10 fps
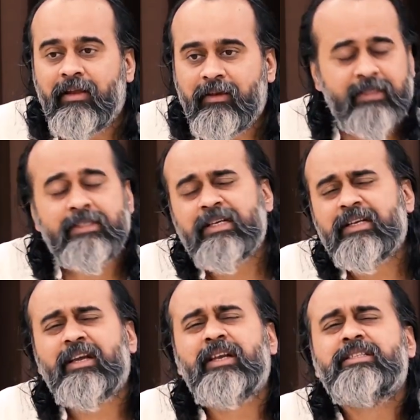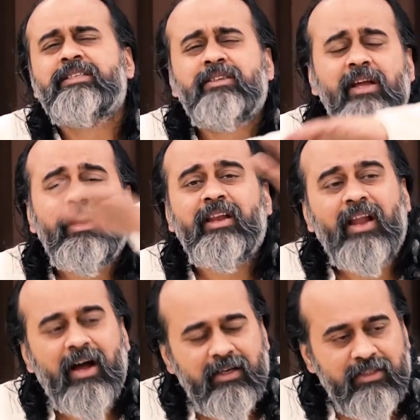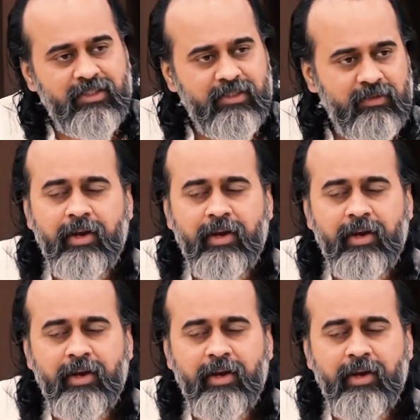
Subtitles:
His circle is really large.